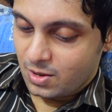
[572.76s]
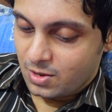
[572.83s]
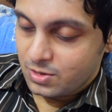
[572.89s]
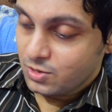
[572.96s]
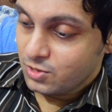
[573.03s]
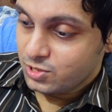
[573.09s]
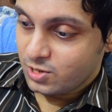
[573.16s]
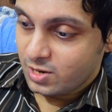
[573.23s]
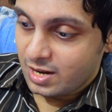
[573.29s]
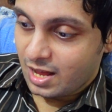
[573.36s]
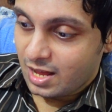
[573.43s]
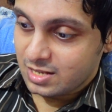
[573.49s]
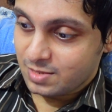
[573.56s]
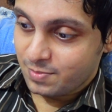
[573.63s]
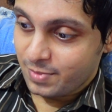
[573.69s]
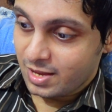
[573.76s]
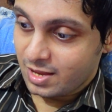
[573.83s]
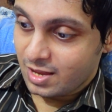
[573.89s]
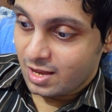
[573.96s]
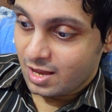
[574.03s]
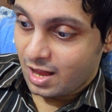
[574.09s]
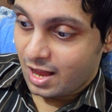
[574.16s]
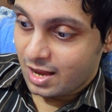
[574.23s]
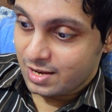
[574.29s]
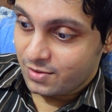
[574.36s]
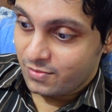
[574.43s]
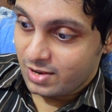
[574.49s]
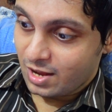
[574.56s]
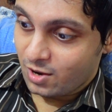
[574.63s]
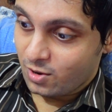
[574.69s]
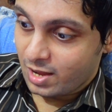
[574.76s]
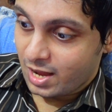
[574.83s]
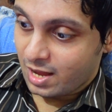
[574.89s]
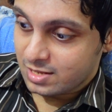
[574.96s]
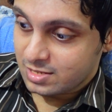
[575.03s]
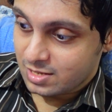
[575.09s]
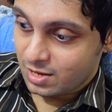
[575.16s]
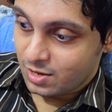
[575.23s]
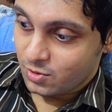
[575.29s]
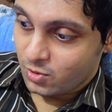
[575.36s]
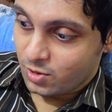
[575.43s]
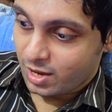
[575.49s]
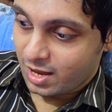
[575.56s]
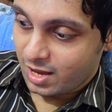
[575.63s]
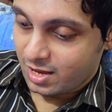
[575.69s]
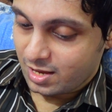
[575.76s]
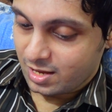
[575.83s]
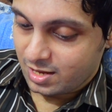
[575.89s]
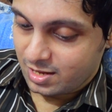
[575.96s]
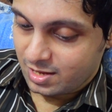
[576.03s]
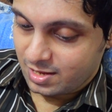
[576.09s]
You shouldn't ask me, I will only ask you, okay?